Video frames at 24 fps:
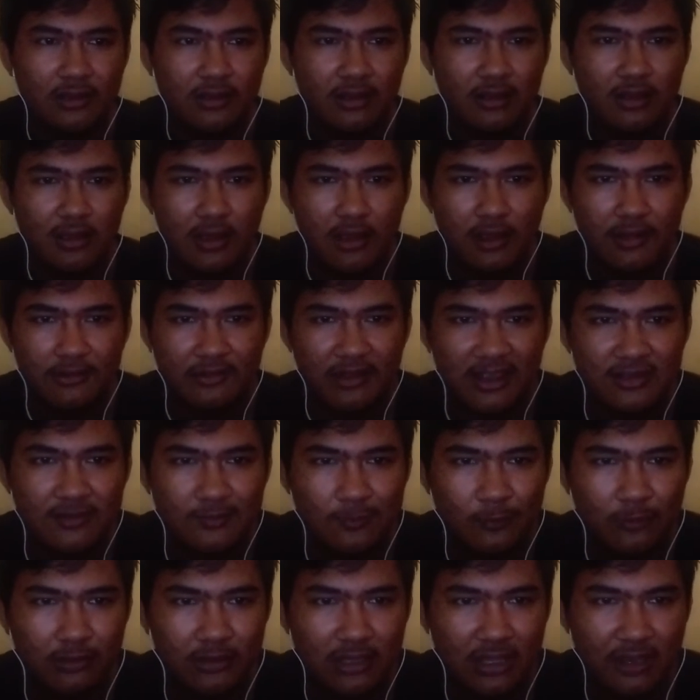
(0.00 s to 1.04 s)
Test will
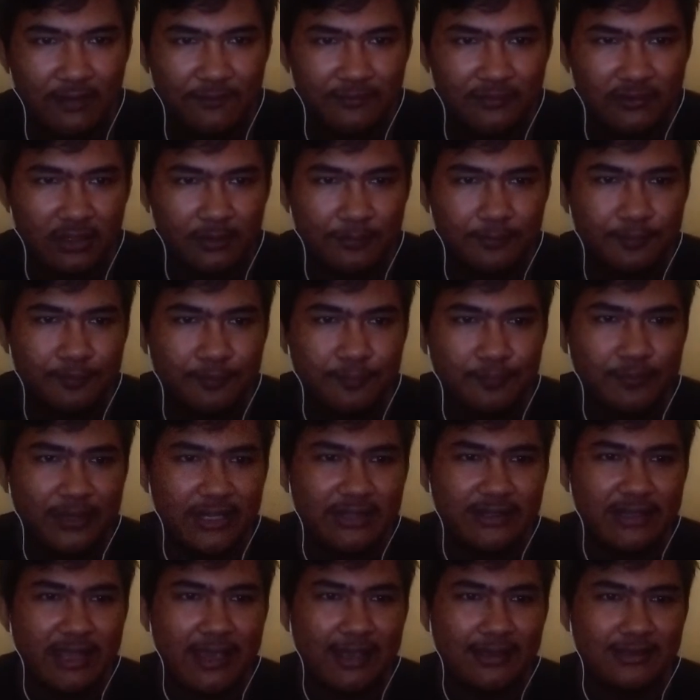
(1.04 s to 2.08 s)
give the
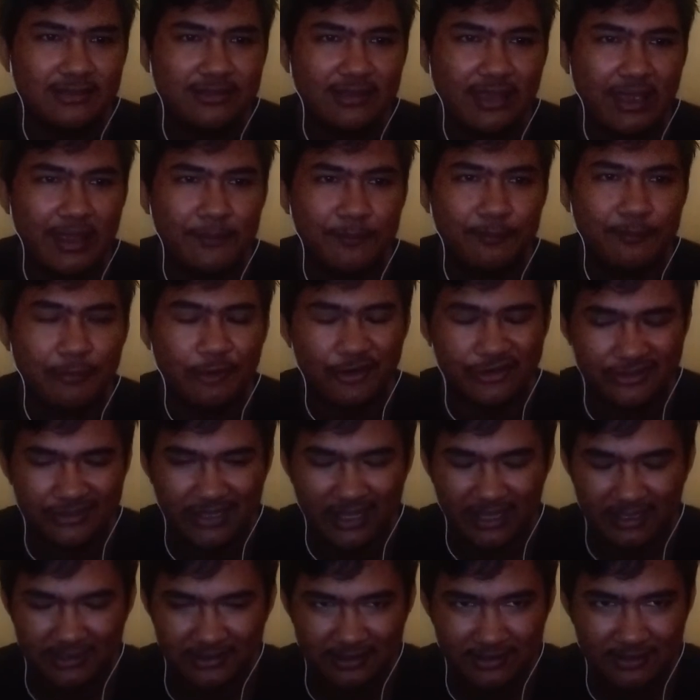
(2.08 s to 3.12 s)
pre-test and
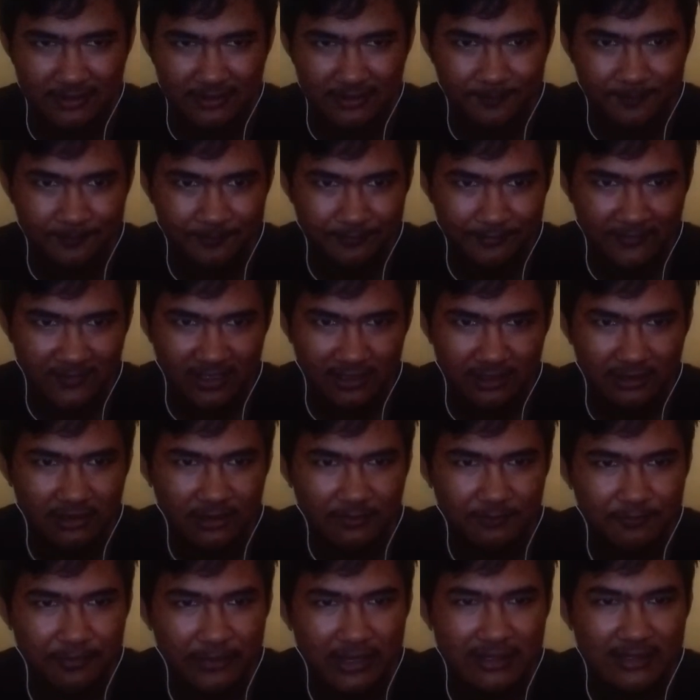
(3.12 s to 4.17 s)
post-test. The
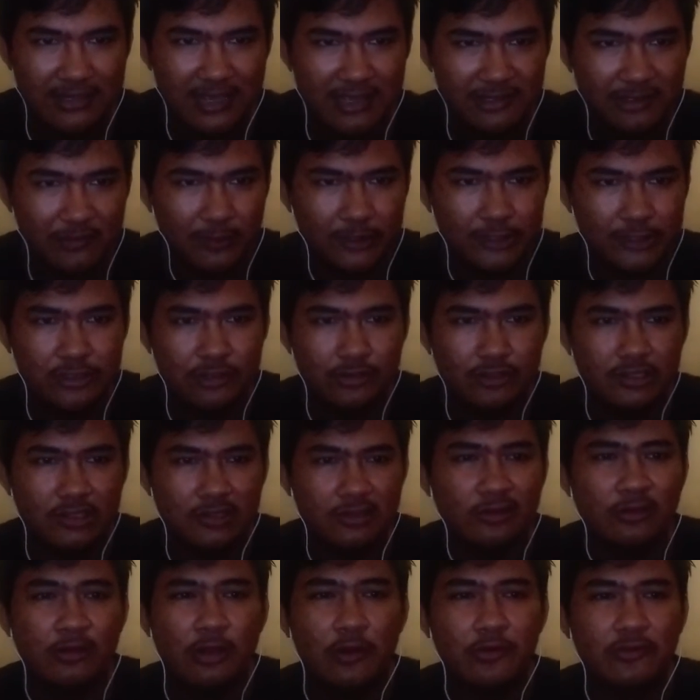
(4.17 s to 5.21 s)
pre-test was used to
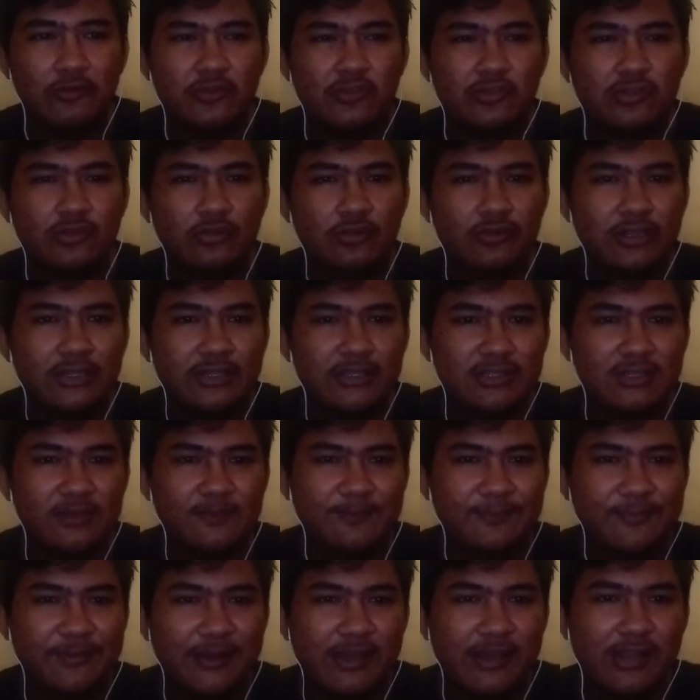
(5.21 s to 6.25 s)
know students'
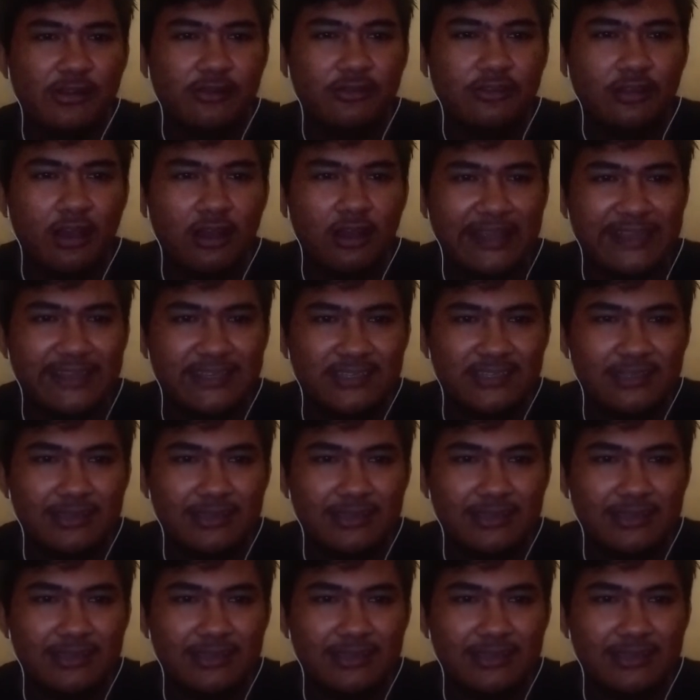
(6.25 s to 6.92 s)
prior knowledge of